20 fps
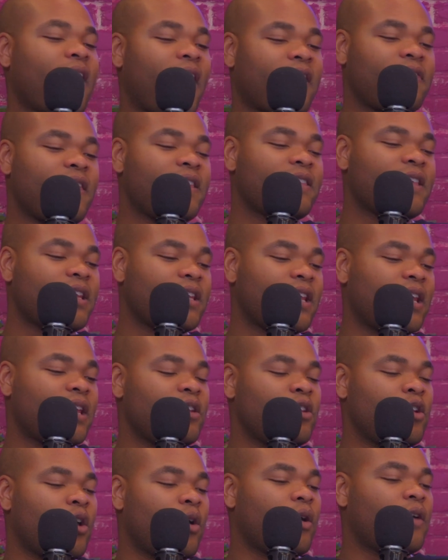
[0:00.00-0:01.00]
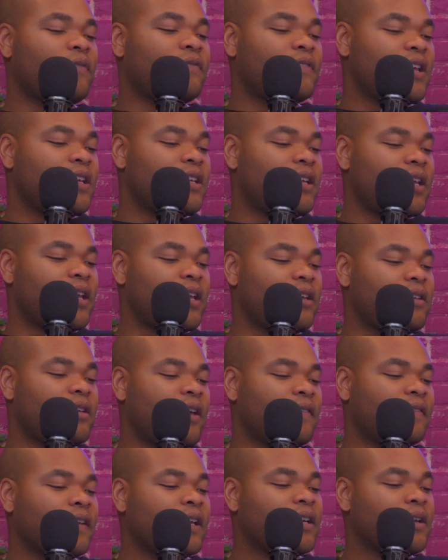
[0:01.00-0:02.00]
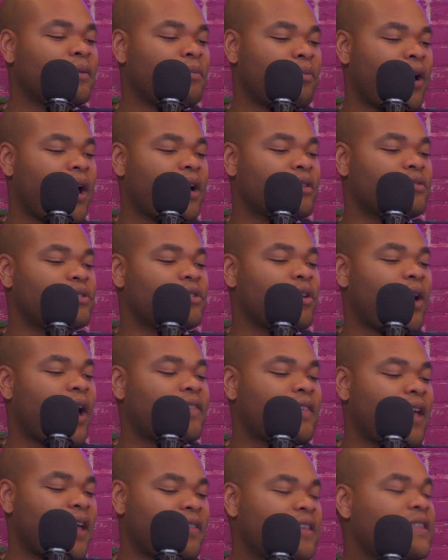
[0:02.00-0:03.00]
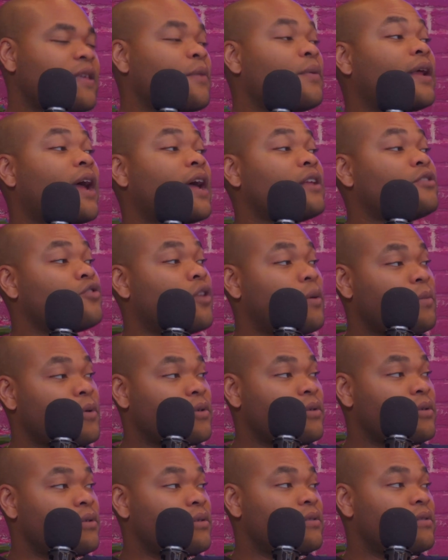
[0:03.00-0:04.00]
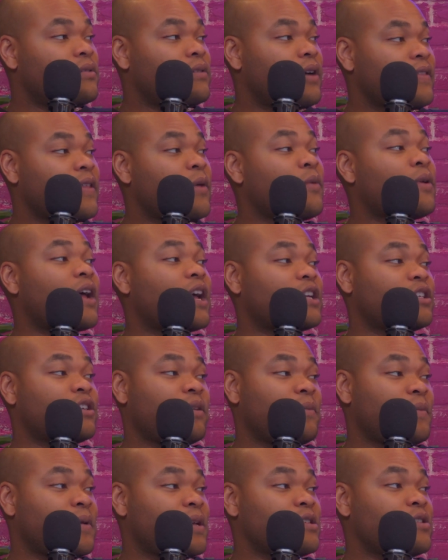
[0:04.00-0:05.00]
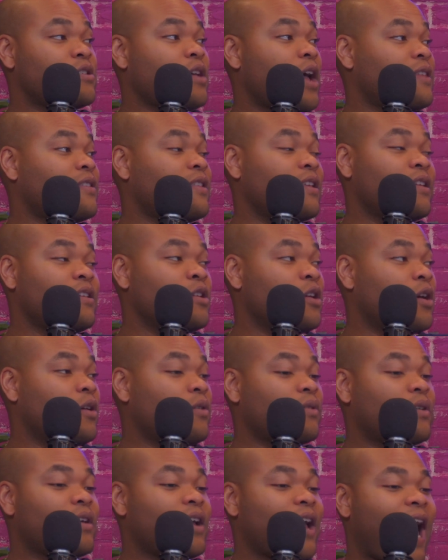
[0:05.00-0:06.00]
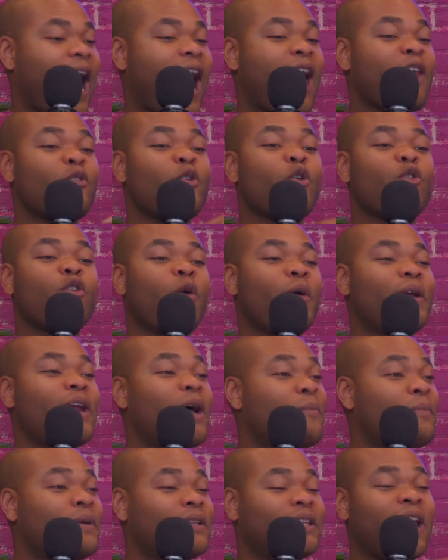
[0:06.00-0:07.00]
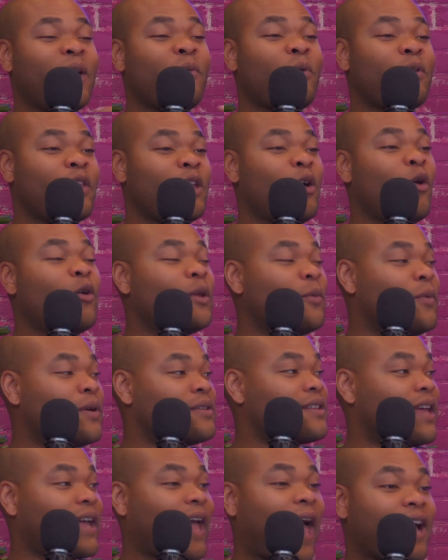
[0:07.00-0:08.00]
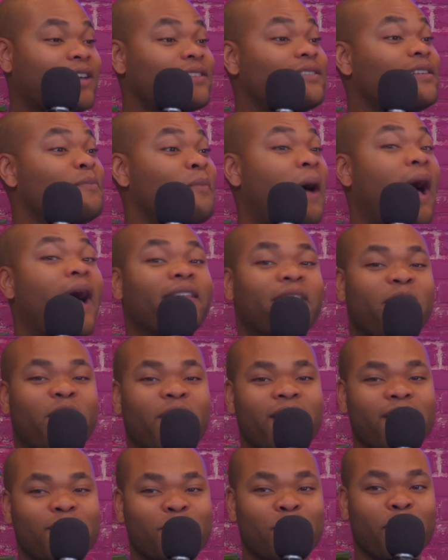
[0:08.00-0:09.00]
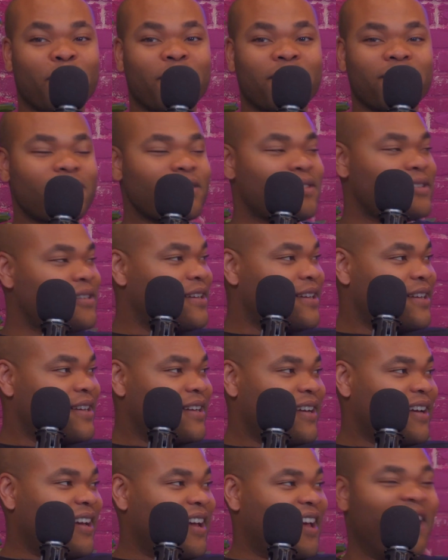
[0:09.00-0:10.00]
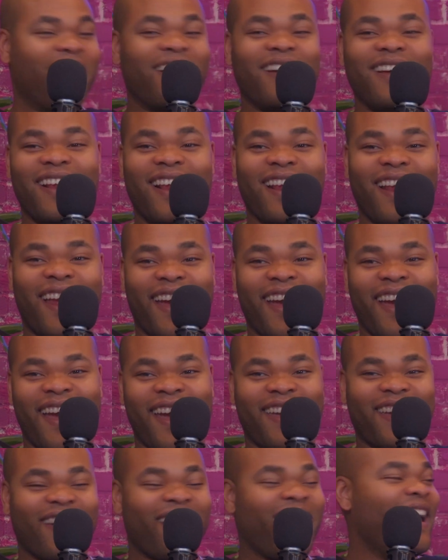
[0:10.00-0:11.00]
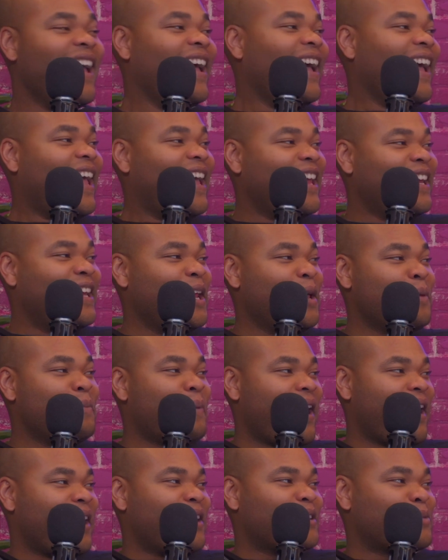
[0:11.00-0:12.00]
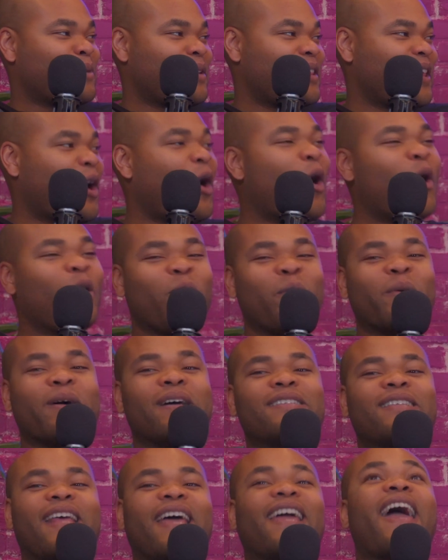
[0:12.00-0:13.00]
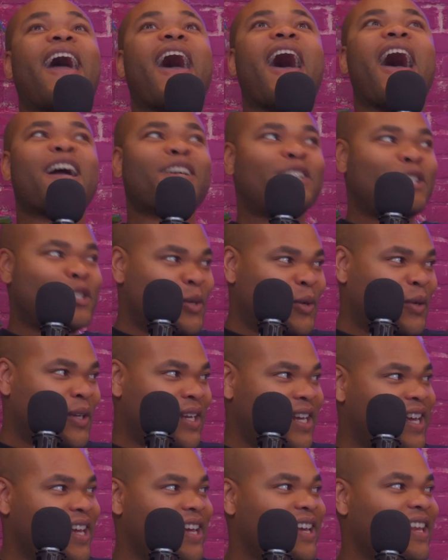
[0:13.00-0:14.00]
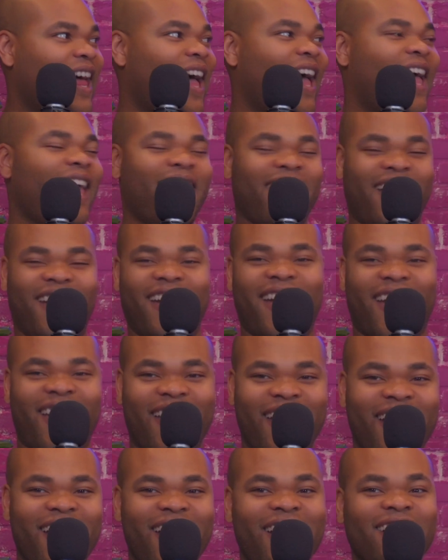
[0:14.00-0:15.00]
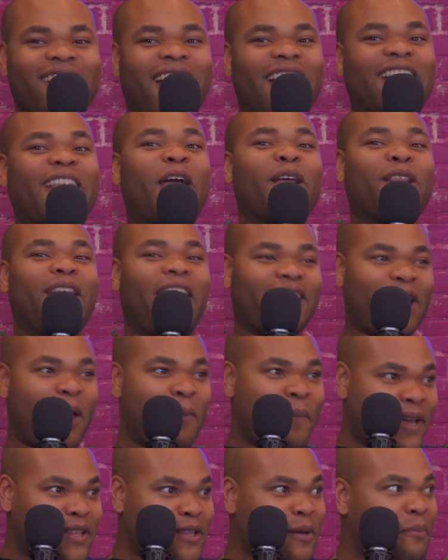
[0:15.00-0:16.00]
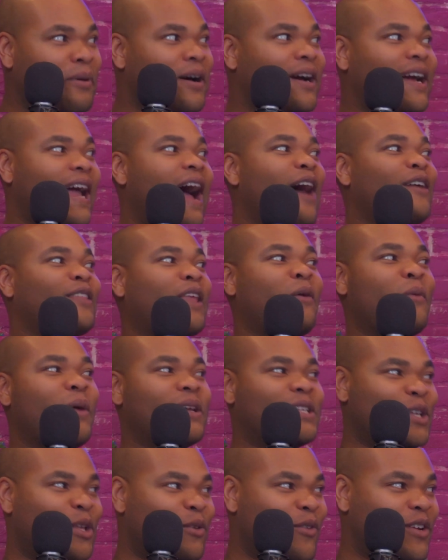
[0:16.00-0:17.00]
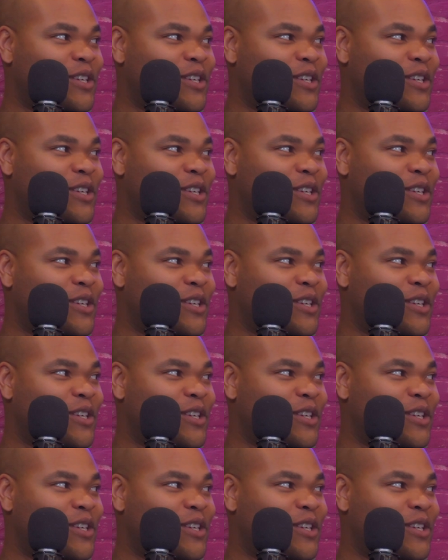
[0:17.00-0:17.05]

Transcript: I think they did. If they did browns, though, I think they would have got in trouble. They would have got shut because I don't know growing up, but they were the only ones like actually buying their kids books. Like, Indian parents were the only ones like actually like they picked the book out, they went to the